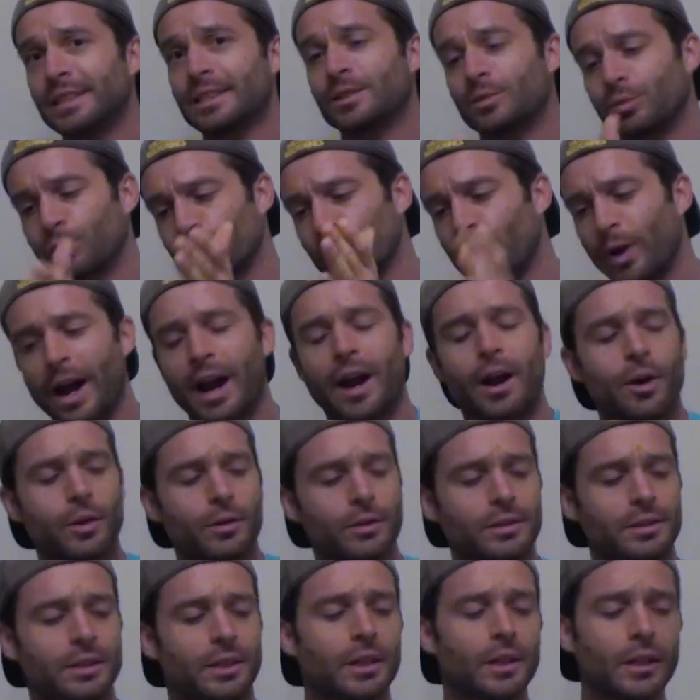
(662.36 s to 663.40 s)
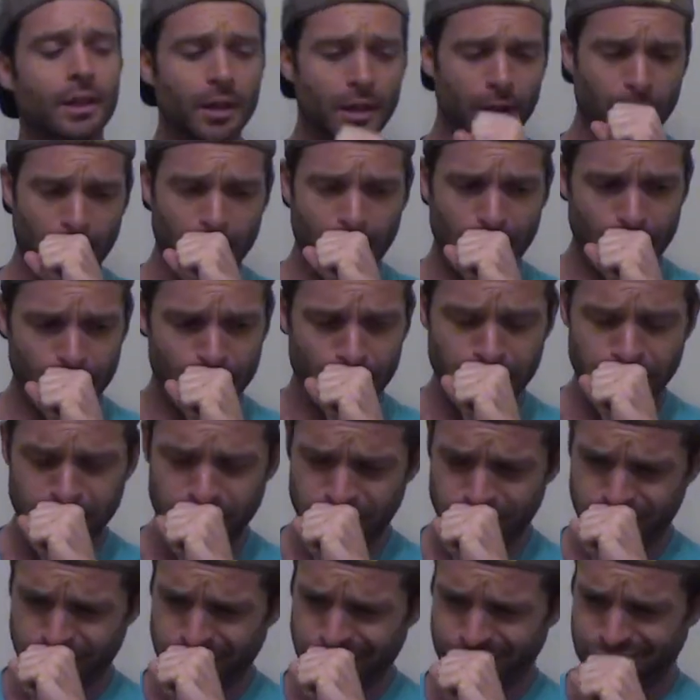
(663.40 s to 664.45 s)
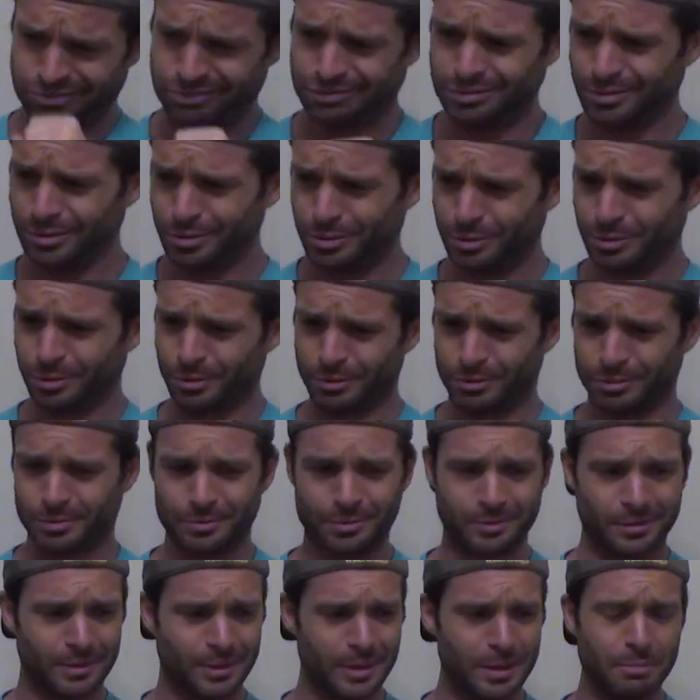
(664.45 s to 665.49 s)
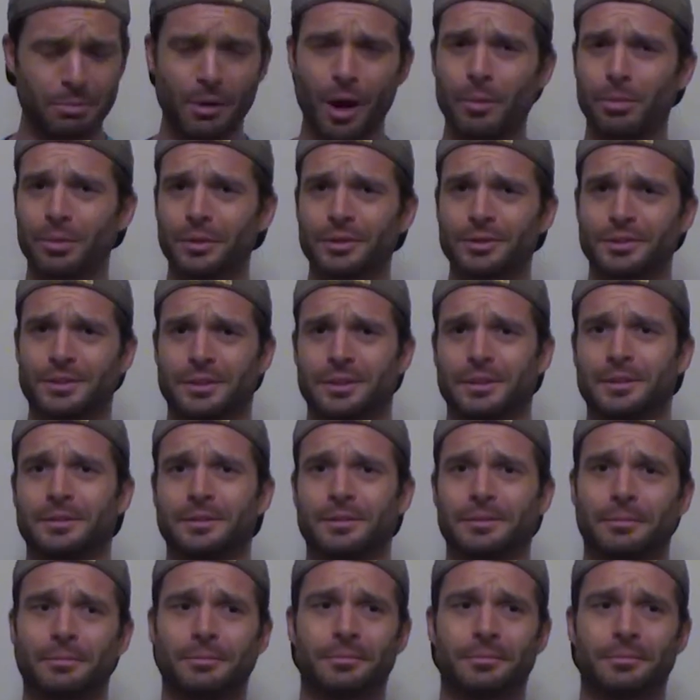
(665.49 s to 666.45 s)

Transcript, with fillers: this round. Whew, me bubbles.